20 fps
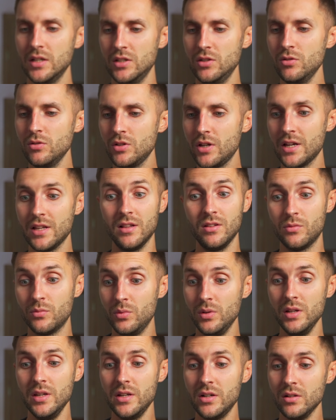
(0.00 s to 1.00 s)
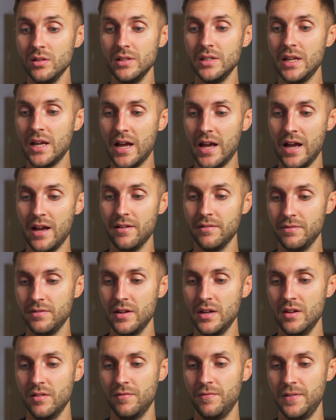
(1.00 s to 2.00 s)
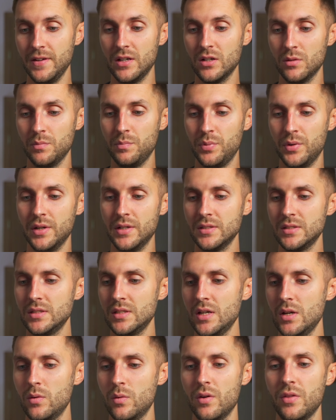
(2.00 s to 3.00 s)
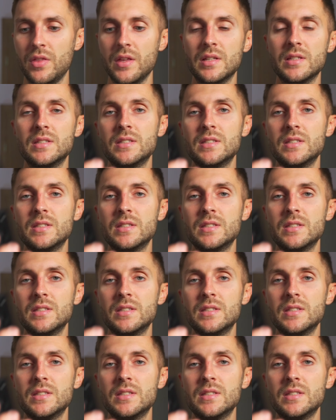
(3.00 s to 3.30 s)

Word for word: You can literally have fingerprints within